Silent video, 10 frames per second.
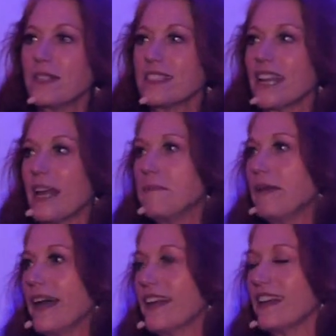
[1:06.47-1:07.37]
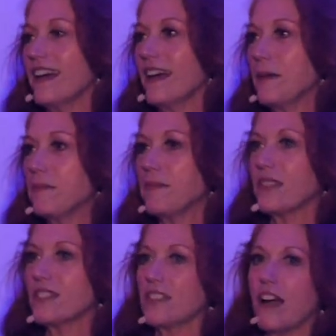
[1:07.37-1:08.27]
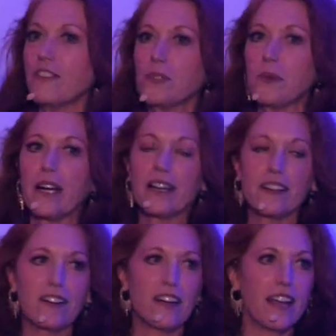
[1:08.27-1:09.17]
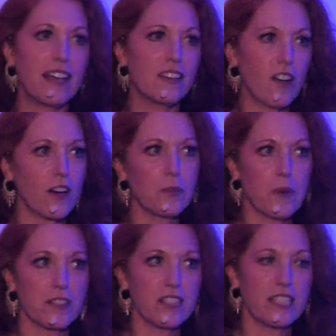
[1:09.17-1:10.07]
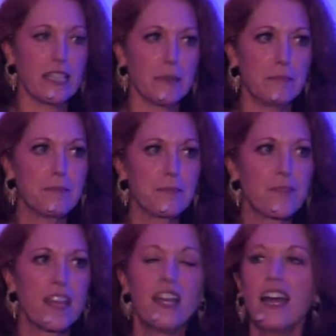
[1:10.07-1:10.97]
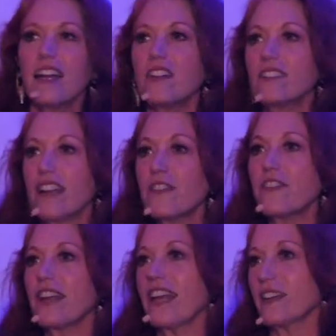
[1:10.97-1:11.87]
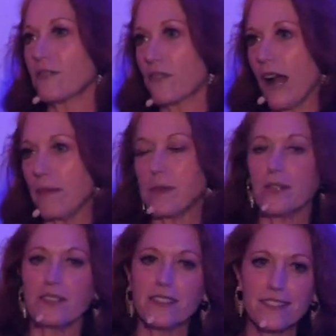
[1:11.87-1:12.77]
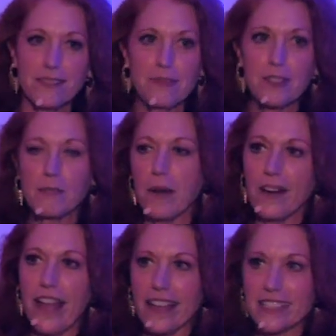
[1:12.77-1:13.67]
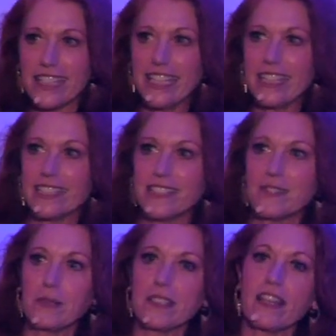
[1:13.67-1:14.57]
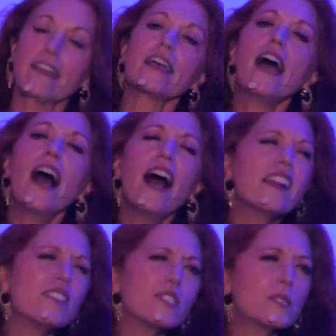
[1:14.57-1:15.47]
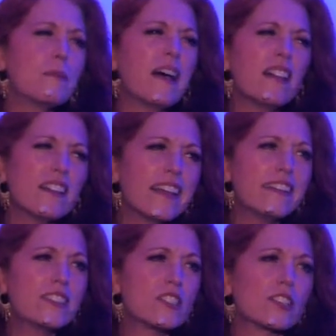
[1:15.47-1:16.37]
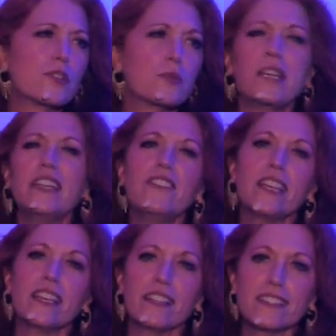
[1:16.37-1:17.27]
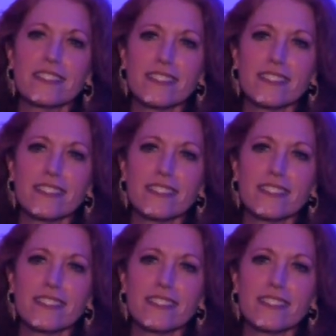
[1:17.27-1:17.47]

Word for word: was that I met um, the software and hardware team, and I'll never forget Robert, smartass that he is, was like, how do you spell insegrevious?